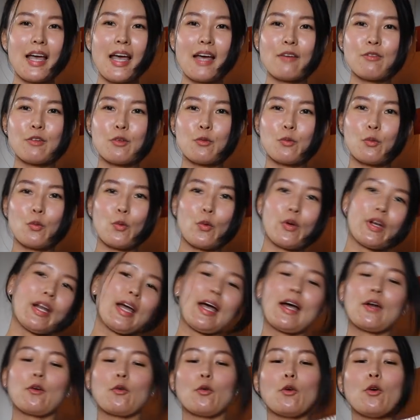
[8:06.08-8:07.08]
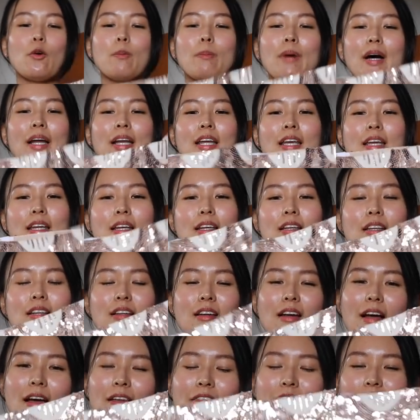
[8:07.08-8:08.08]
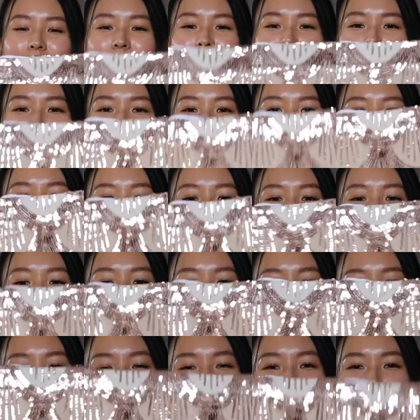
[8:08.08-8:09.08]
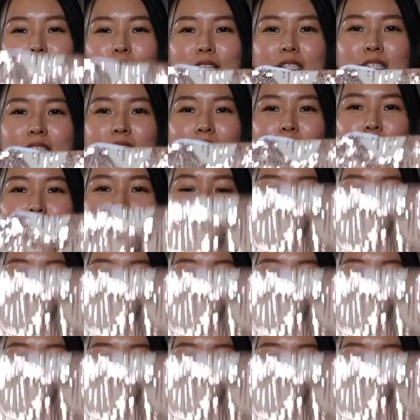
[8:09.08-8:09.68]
I haven't worn at all, but I think it's a very nice festive